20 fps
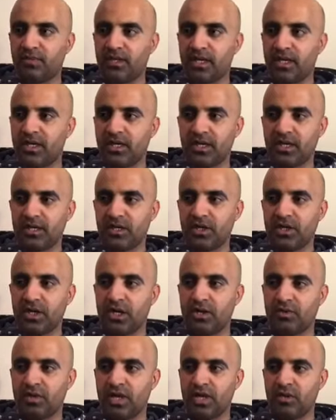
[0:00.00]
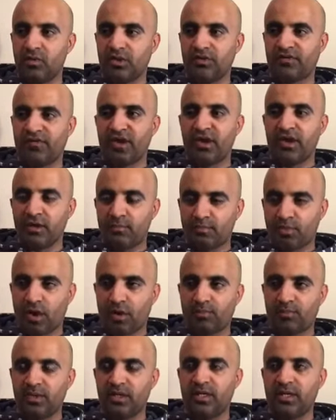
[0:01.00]
It was very
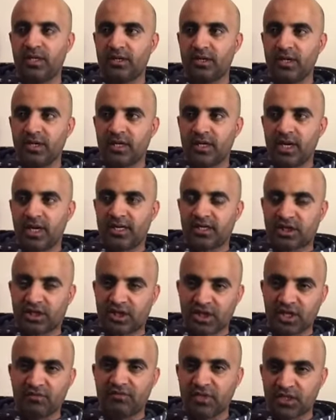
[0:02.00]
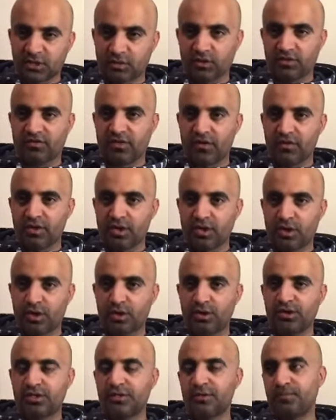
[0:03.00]
popular. Its service was very
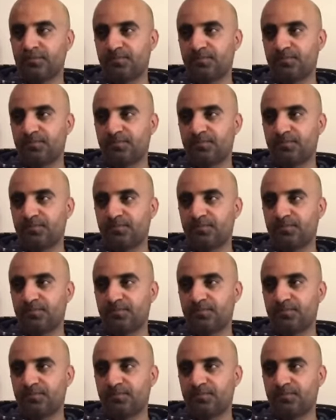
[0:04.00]
good.